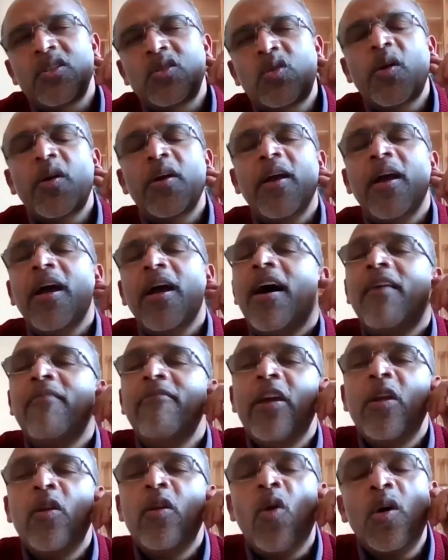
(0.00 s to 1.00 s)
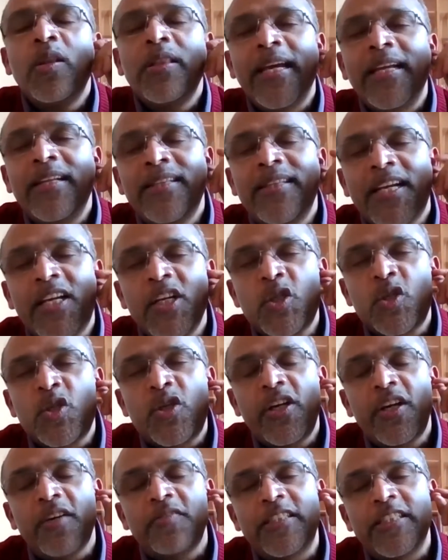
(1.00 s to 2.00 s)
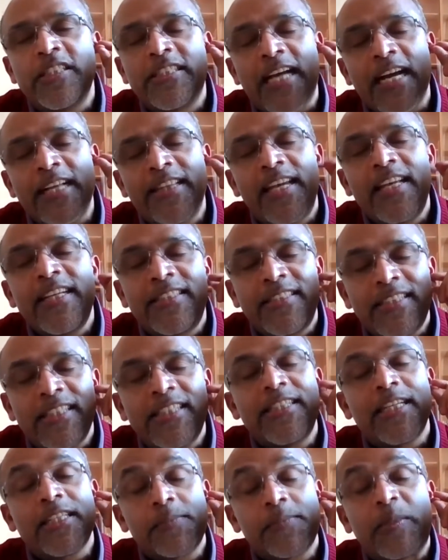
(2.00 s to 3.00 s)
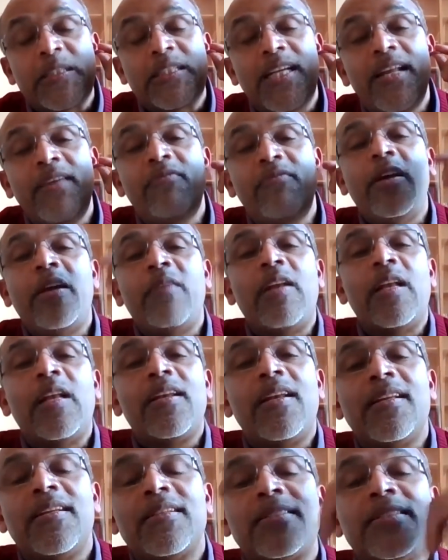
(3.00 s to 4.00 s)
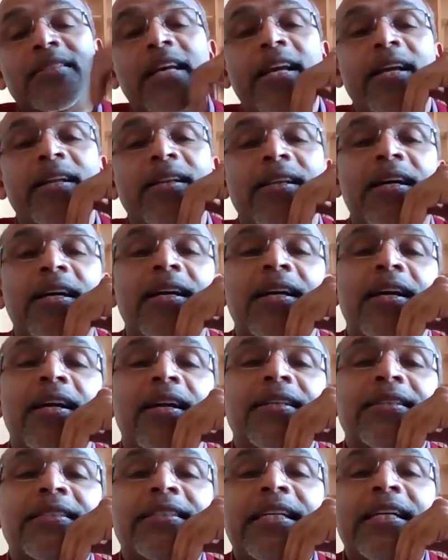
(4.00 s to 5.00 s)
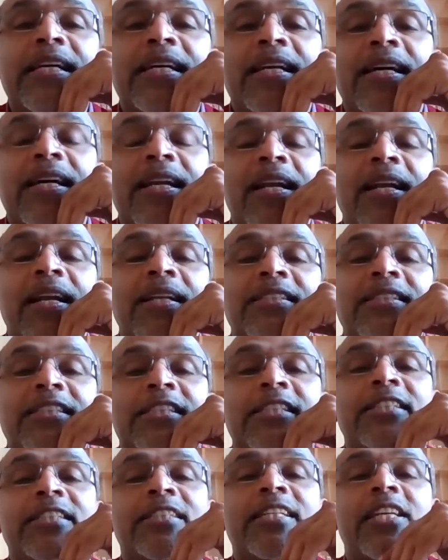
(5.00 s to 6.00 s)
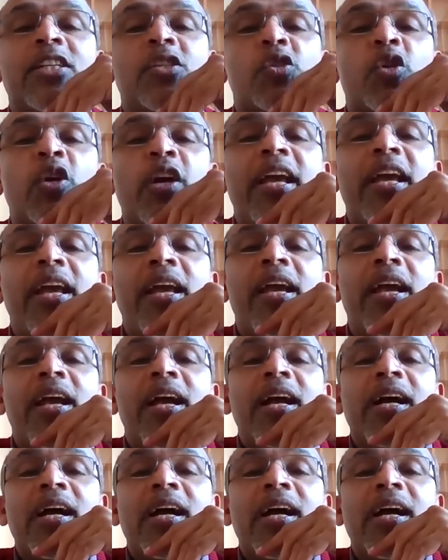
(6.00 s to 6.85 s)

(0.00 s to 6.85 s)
So uh, we know in the history of this Catholic Church, especially we will see in the general church history,